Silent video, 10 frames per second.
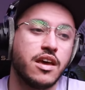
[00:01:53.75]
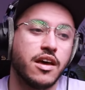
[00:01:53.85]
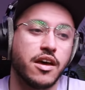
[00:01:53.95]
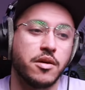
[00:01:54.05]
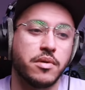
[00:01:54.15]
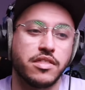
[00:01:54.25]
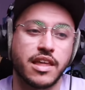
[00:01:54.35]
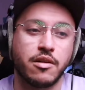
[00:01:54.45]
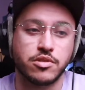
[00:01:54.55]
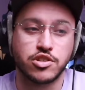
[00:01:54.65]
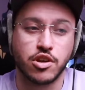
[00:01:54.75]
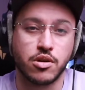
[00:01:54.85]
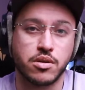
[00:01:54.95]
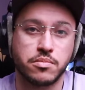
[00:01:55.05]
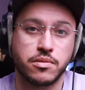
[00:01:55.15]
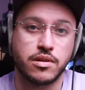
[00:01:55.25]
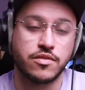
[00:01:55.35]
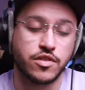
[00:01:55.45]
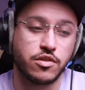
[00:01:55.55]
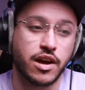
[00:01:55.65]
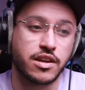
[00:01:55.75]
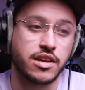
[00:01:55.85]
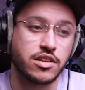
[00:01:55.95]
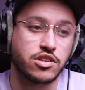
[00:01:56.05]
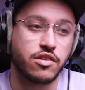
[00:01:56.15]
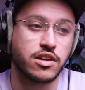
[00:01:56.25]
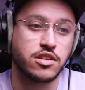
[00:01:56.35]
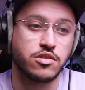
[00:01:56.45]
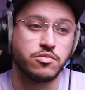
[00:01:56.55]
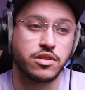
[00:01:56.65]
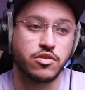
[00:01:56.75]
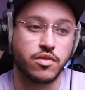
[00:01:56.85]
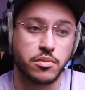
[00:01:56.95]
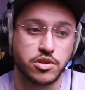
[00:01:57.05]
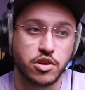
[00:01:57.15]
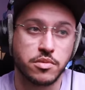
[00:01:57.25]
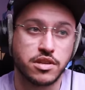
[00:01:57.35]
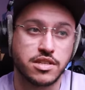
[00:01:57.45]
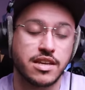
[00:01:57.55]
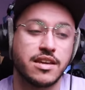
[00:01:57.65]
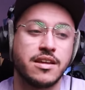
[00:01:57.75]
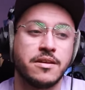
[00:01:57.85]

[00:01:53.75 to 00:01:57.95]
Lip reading: and that would show up if you had it integrated with your Roblox community.